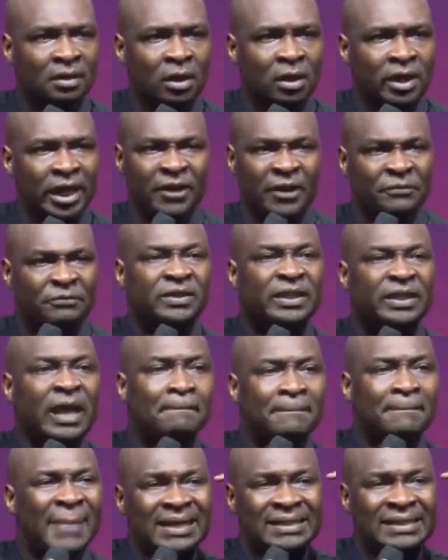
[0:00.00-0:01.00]
If the
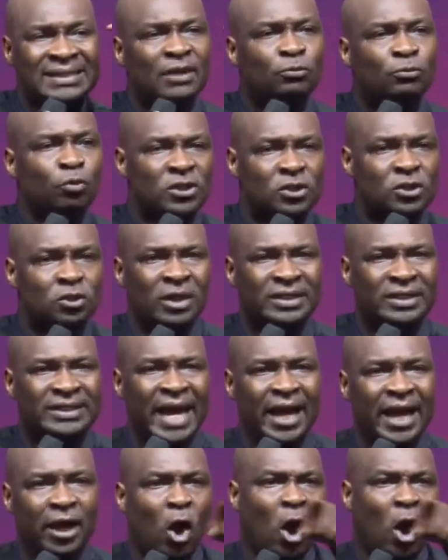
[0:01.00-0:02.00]
mindset was not there,
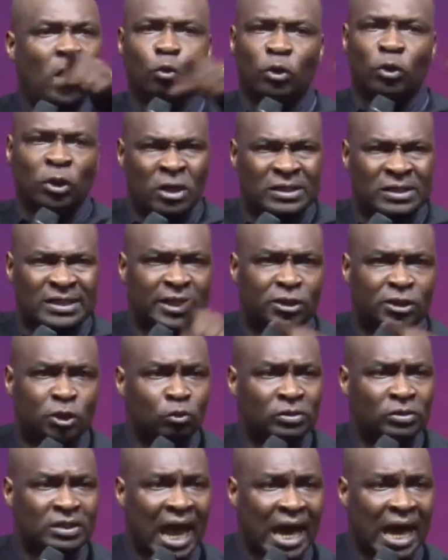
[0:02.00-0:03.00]
God would not say
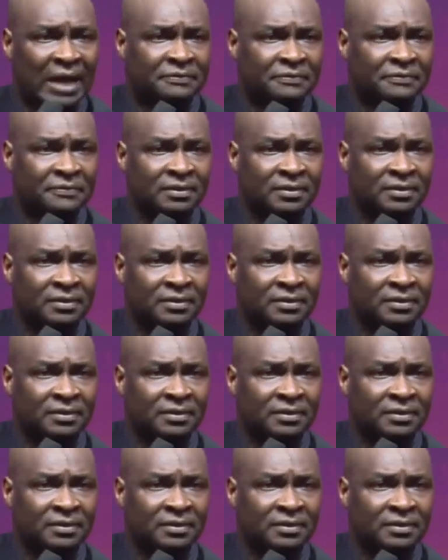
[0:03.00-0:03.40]
choose life.